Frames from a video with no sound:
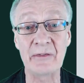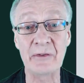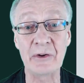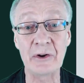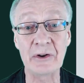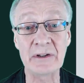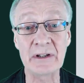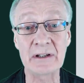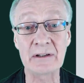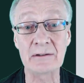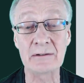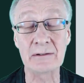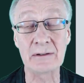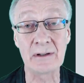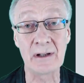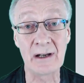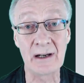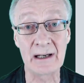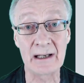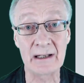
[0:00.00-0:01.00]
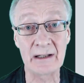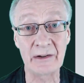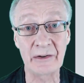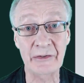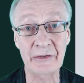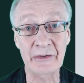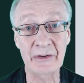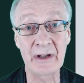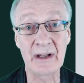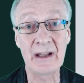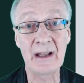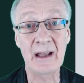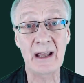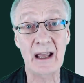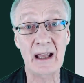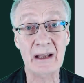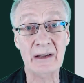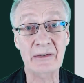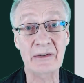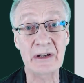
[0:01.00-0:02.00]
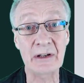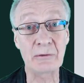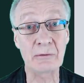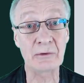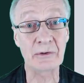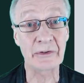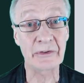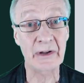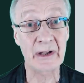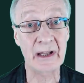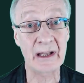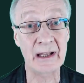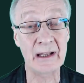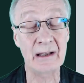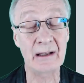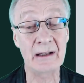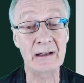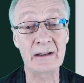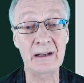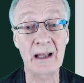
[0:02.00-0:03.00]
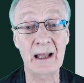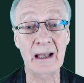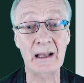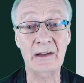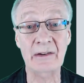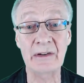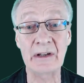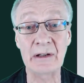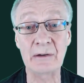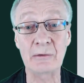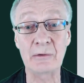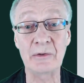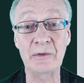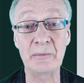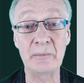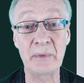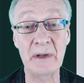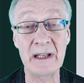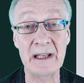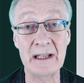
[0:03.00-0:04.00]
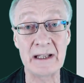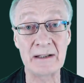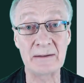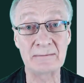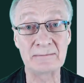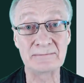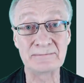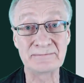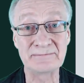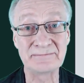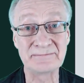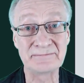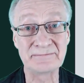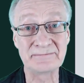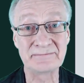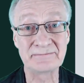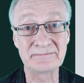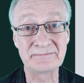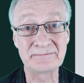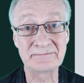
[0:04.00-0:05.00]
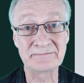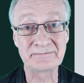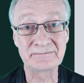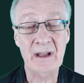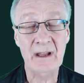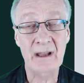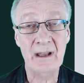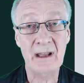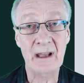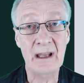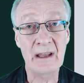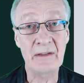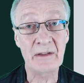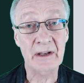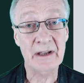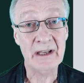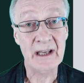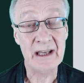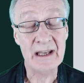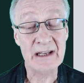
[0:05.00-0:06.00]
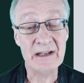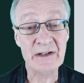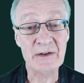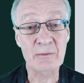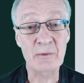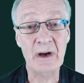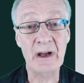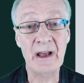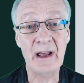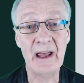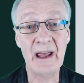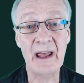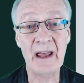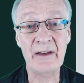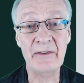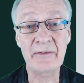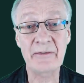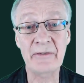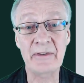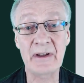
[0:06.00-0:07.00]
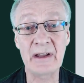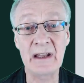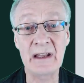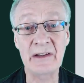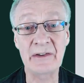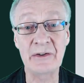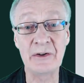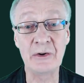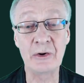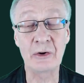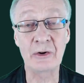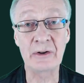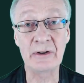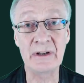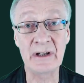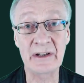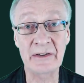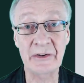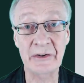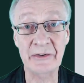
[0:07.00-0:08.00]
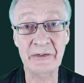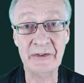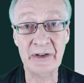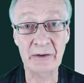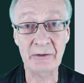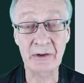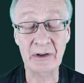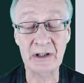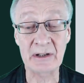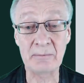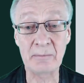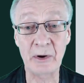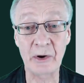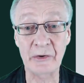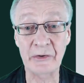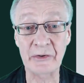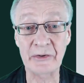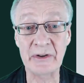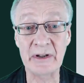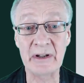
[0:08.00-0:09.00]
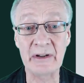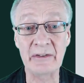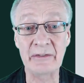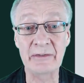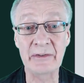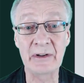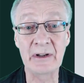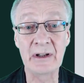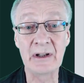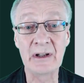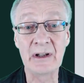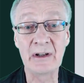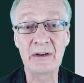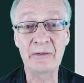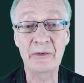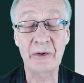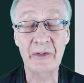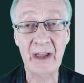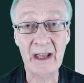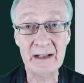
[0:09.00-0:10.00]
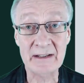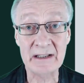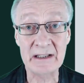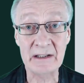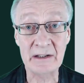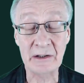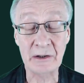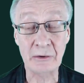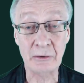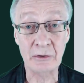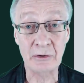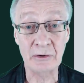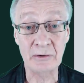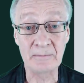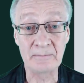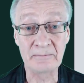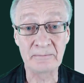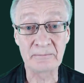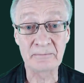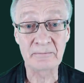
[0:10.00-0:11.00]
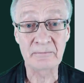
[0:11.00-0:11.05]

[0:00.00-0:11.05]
and the vertical lines x equals a and x equals b. In the case where f is not necessarily positive, for that integral,